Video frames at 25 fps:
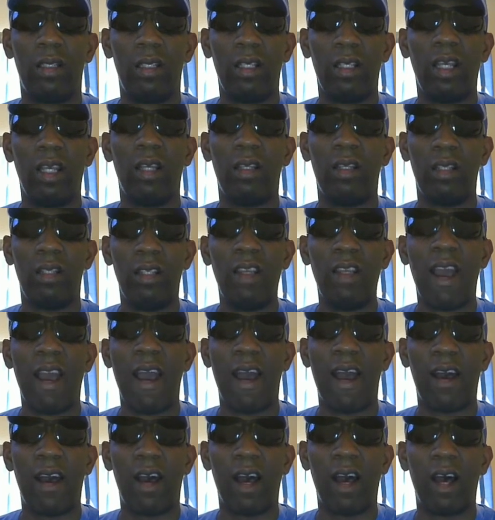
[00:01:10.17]

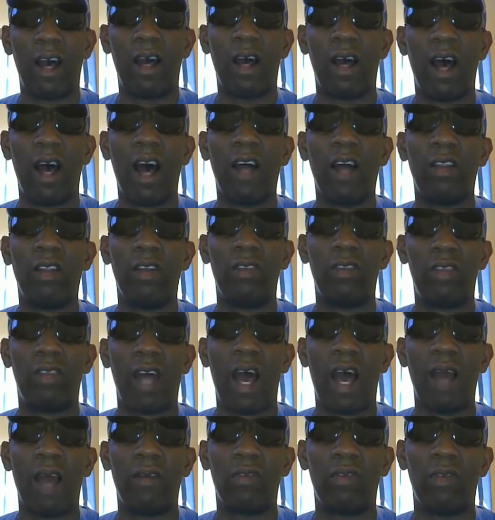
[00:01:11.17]
uh, other
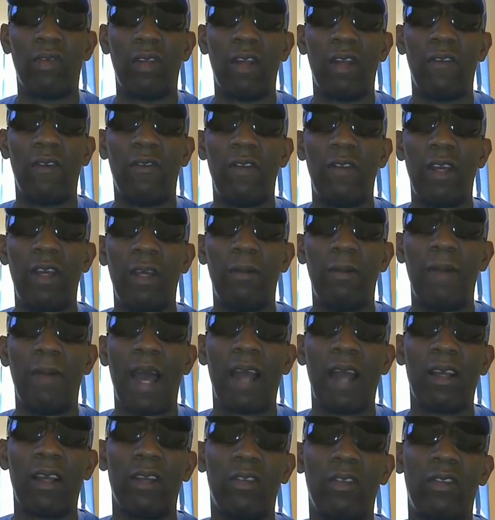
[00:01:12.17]
types with a
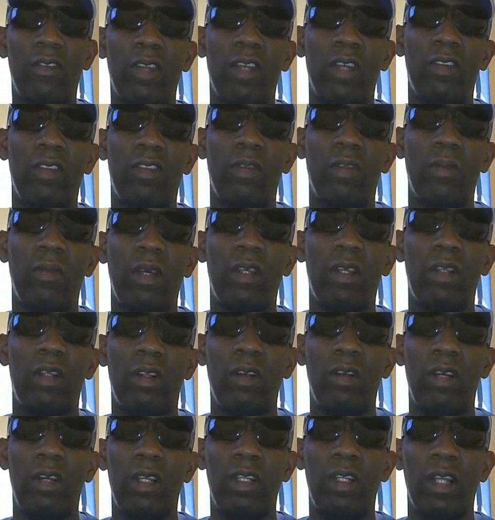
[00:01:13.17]
feedback system,
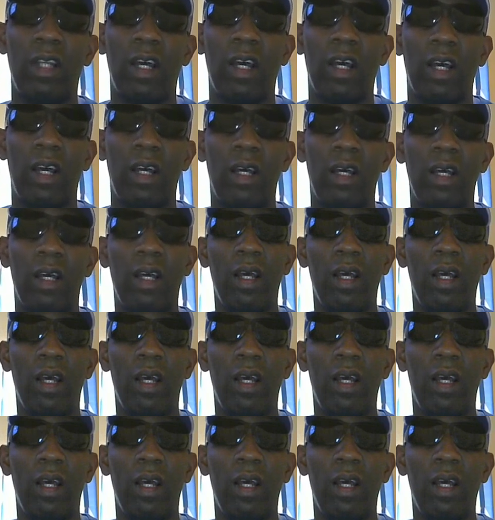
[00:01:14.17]
including the